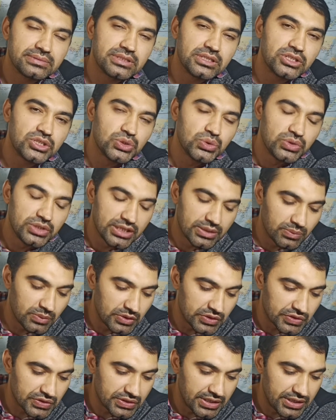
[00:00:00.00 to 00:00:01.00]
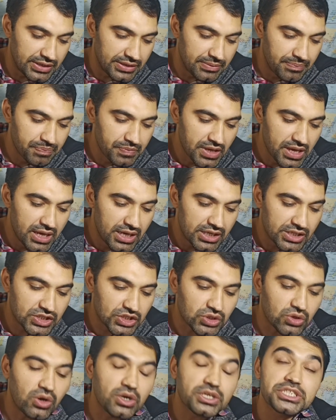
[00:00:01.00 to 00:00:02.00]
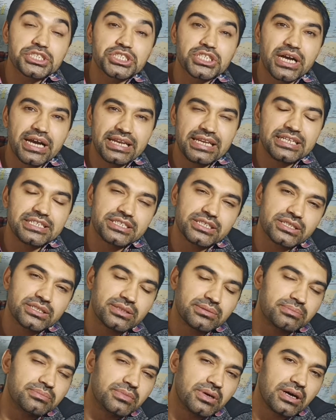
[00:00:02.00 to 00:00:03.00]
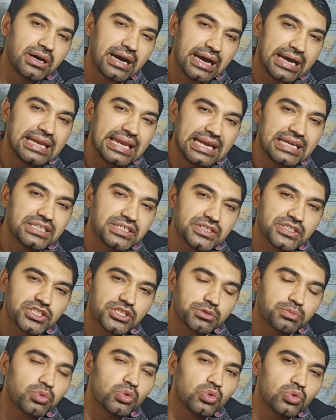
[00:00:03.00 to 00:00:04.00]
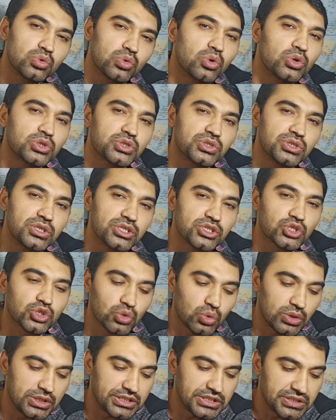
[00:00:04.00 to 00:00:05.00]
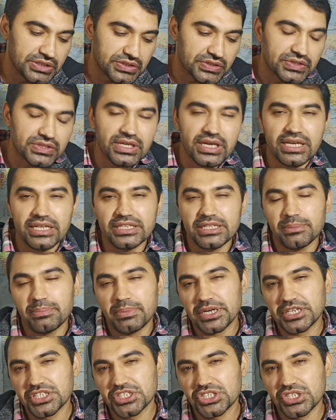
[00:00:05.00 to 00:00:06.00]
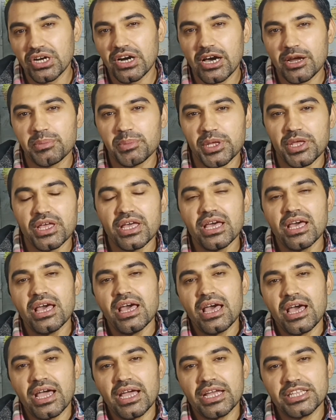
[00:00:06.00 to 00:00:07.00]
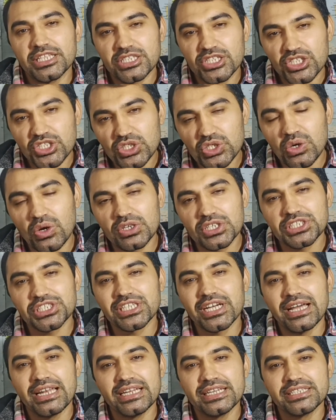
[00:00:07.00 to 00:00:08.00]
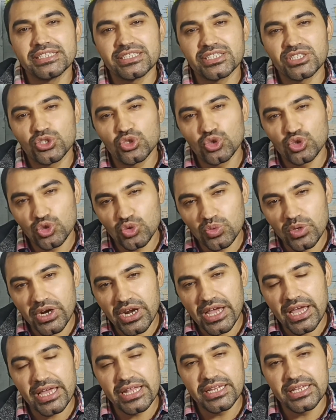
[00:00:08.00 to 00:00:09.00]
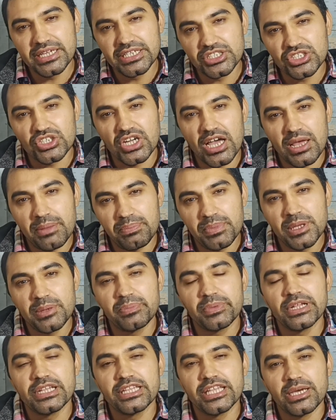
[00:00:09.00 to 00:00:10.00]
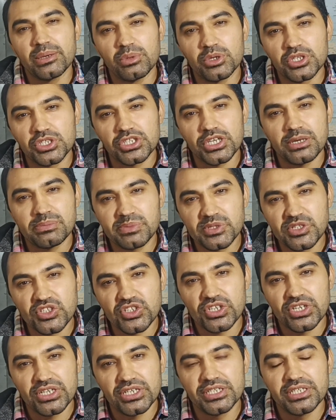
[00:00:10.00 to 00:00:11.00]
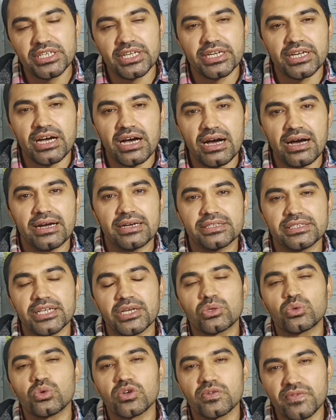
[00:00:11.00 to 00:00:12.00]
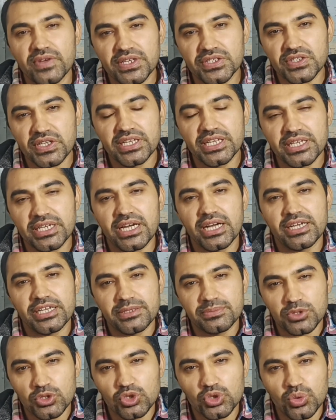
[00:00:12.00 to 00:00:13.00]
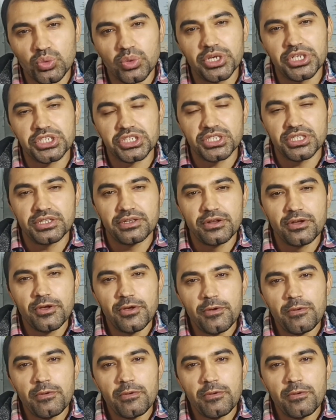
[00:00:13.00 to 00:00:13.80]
Union was the Scottish Highlanders proved good soldiers in the British Army. And the Scottish Highlanders, those were highly and tried people. They were tough, sturdy, and hard. They could face any kind of situation.